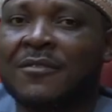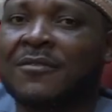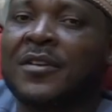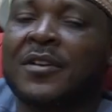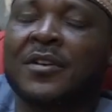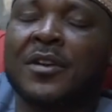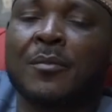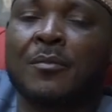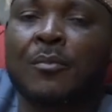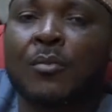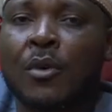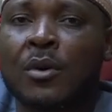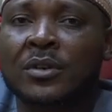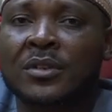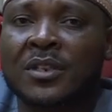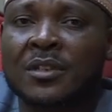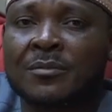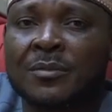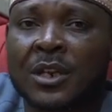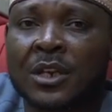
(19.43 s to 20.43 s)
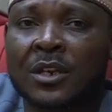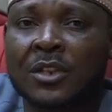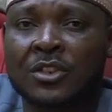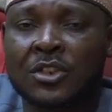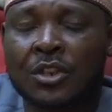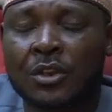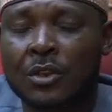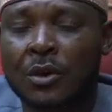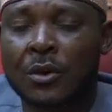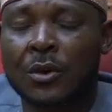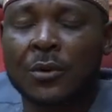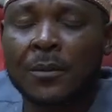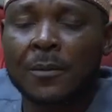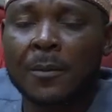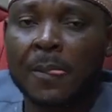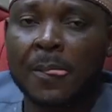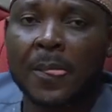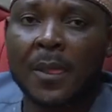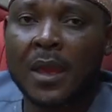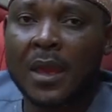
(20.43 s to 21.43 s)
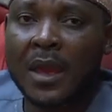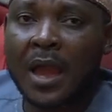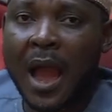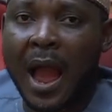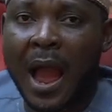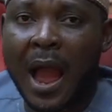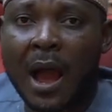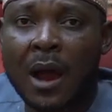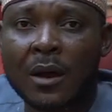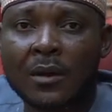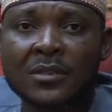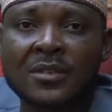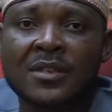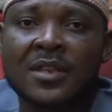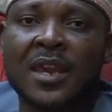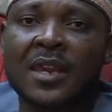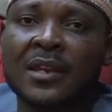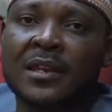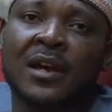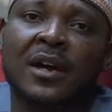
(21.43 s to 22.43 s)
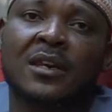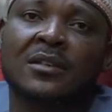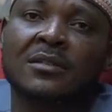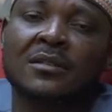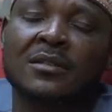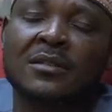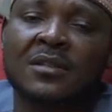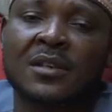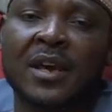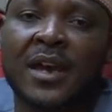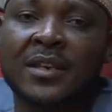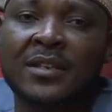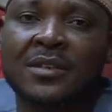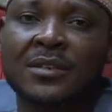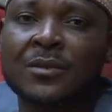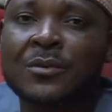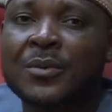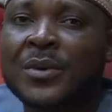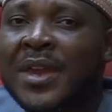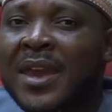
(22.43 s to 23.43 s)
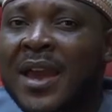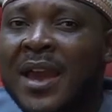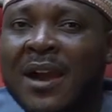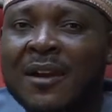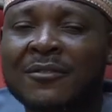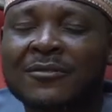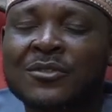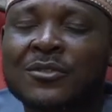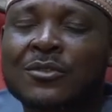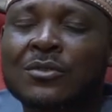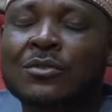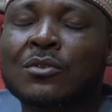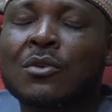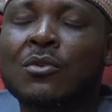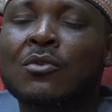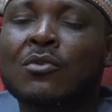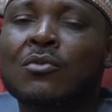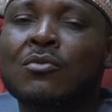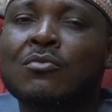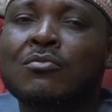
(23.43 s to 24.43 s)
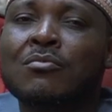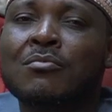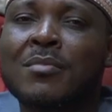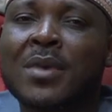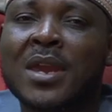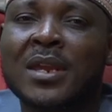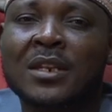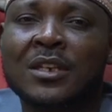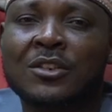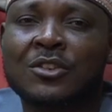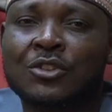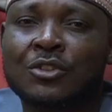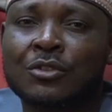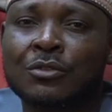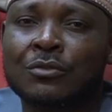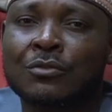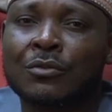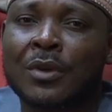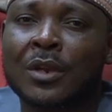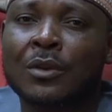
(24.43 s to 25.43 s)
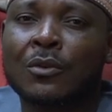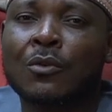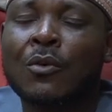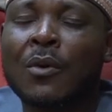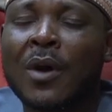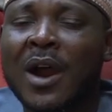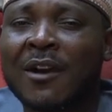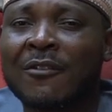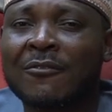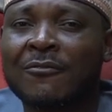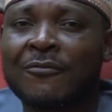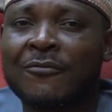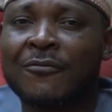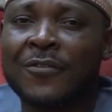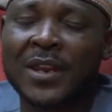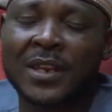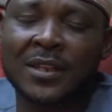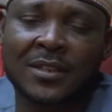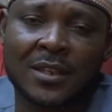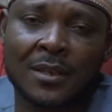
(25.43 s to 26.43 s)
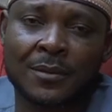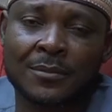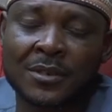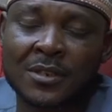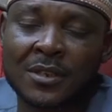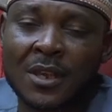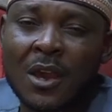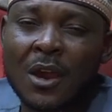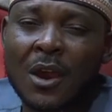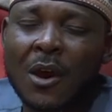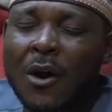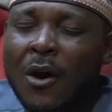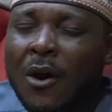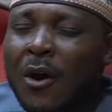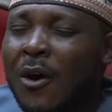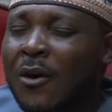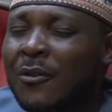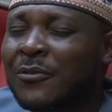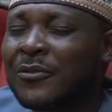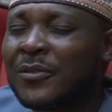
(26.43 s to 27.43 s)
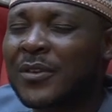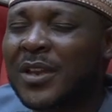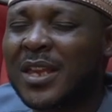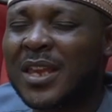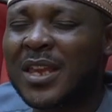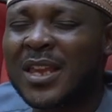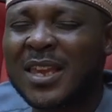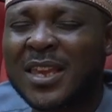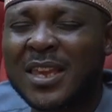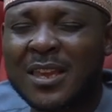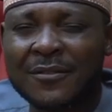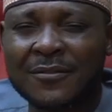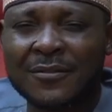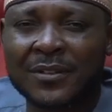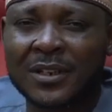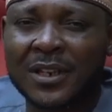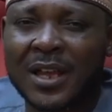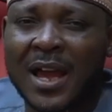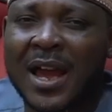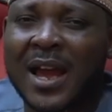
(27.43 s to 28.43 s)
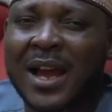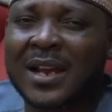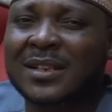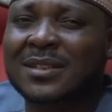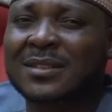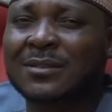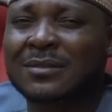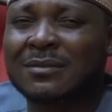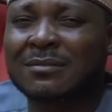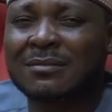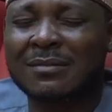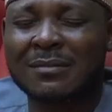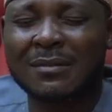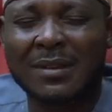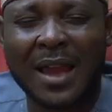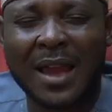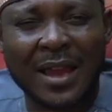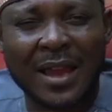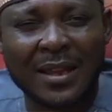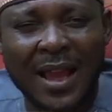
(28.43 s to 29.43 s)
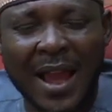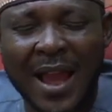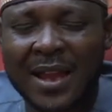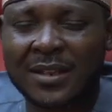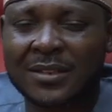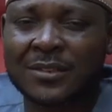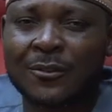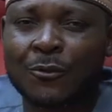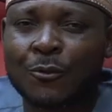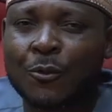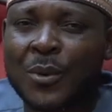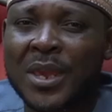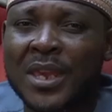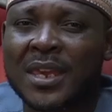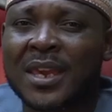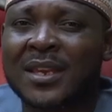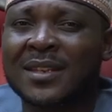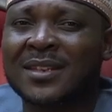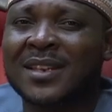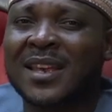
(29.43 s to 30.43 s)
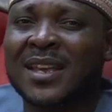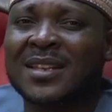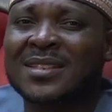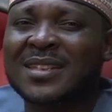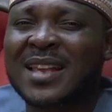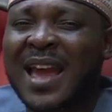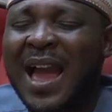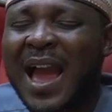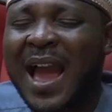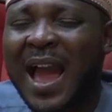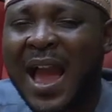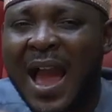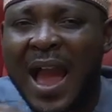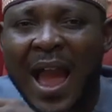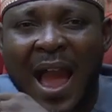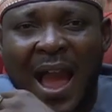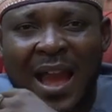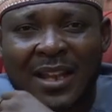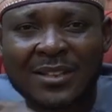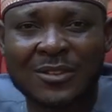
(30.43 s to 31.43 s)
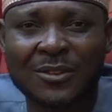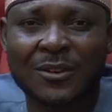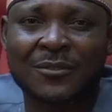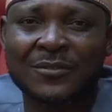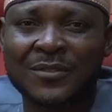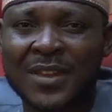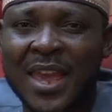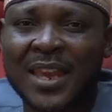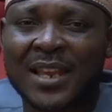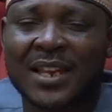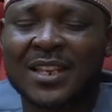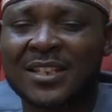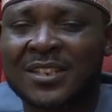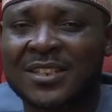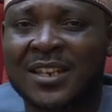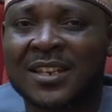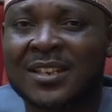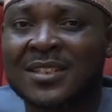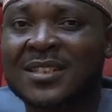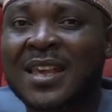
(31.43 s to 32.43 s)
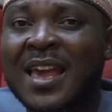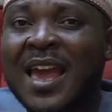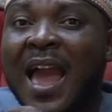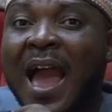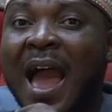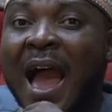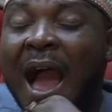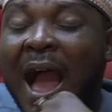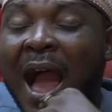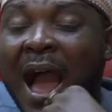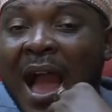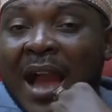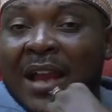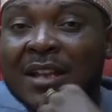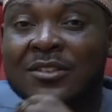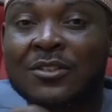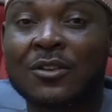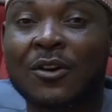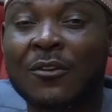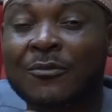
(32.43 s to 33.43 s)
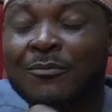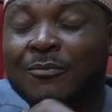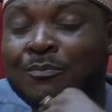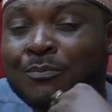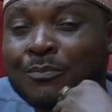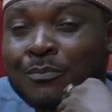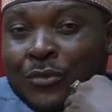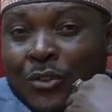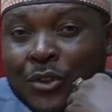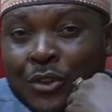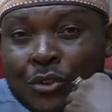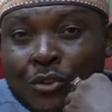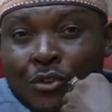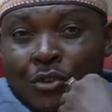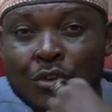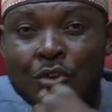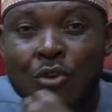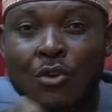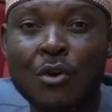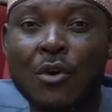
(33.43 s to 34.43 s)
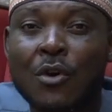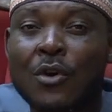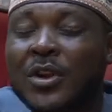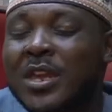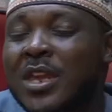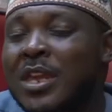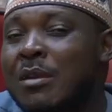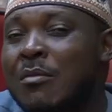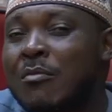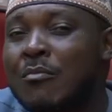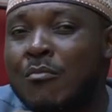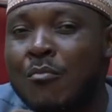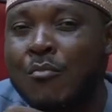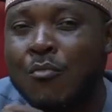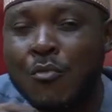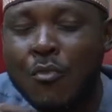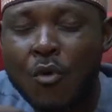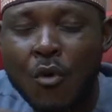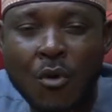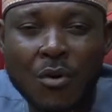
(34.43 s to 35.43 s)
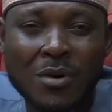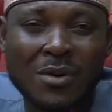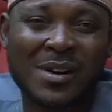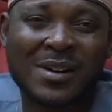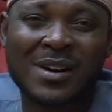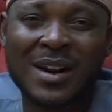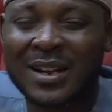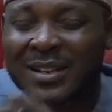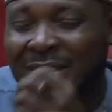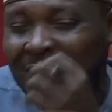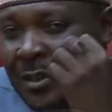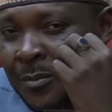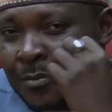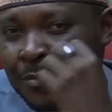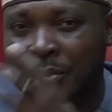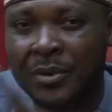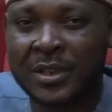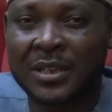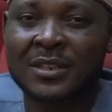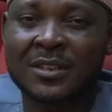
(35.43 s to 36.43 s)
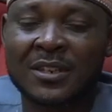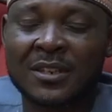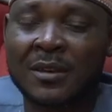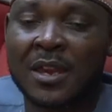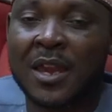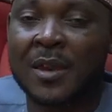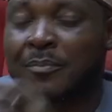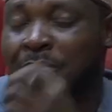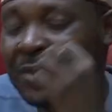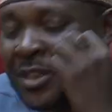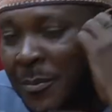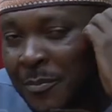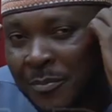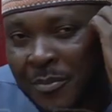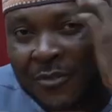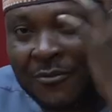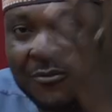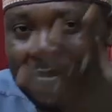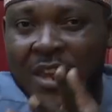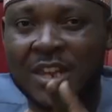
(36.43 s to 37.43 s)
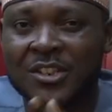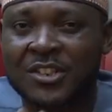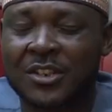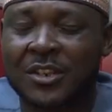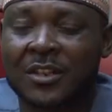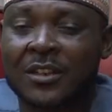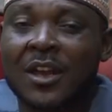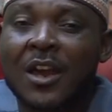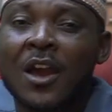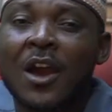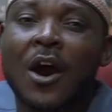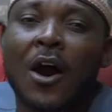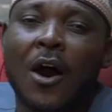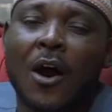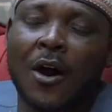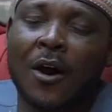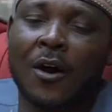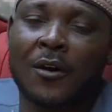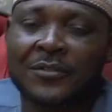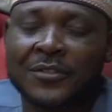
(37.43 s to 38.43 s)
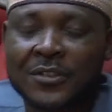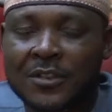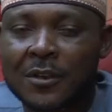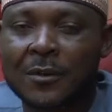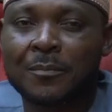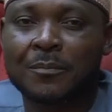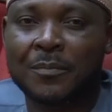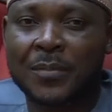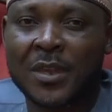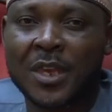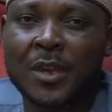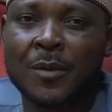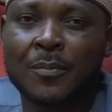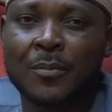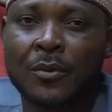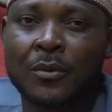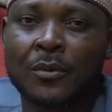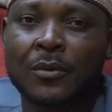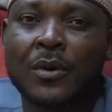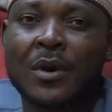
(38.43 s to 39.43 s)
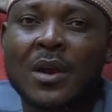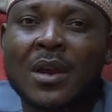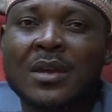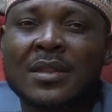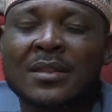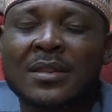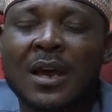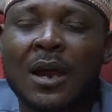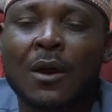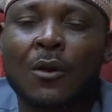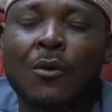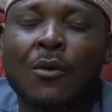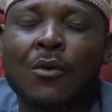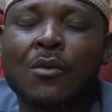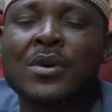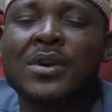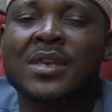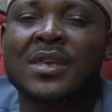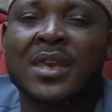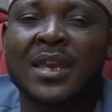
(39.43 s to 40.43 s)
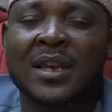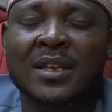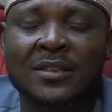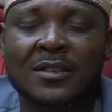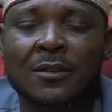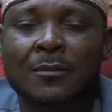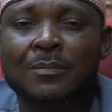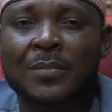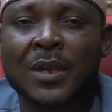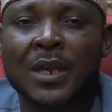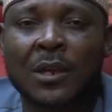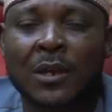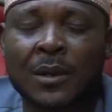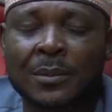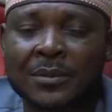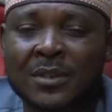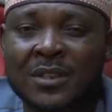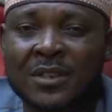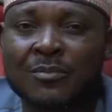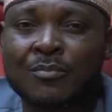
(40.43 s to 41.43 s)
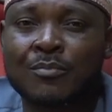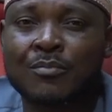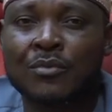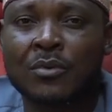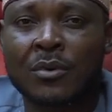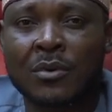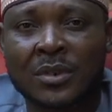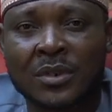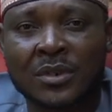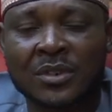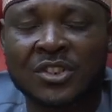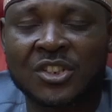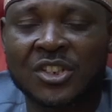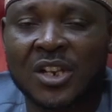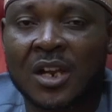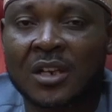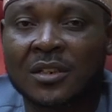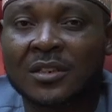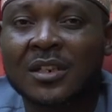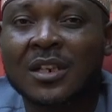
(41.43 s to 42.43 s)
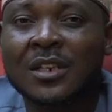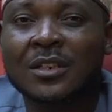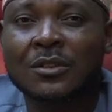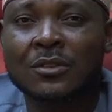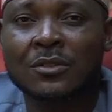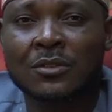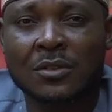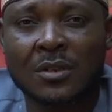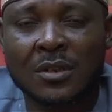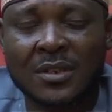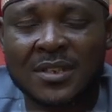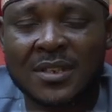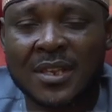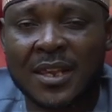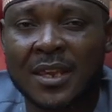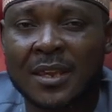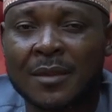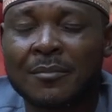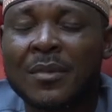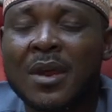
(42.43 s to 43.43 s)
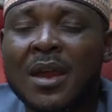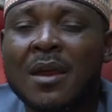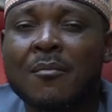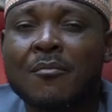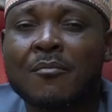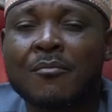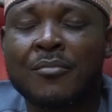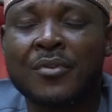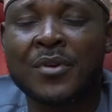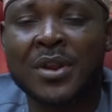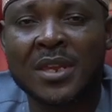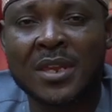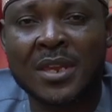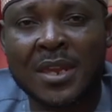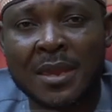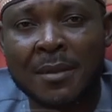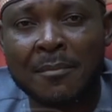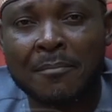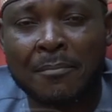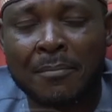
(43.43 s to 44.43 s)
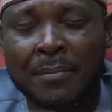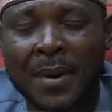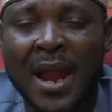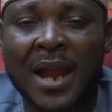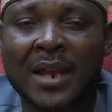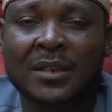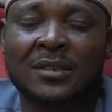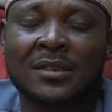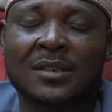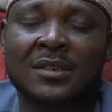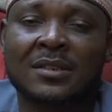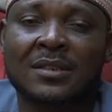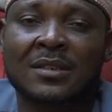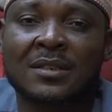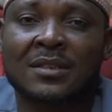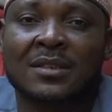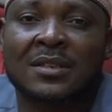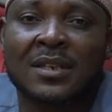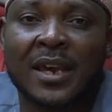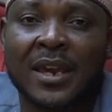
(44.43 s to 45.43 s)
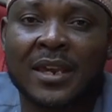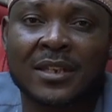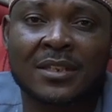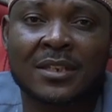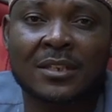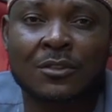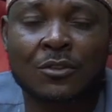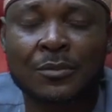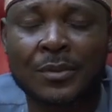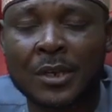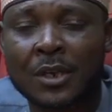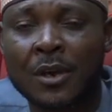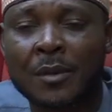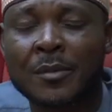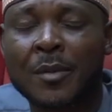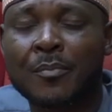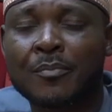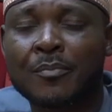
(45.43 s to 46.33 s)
very important because, you know, out here in our society, we have so many children who are victims of evil acts, acts of wickedness, acts of negligence, acts of pure immoral depri- uh, eh, deprivation of some people. Now, who gets to pick up this broken child, nurse him, bring him back to the society to become a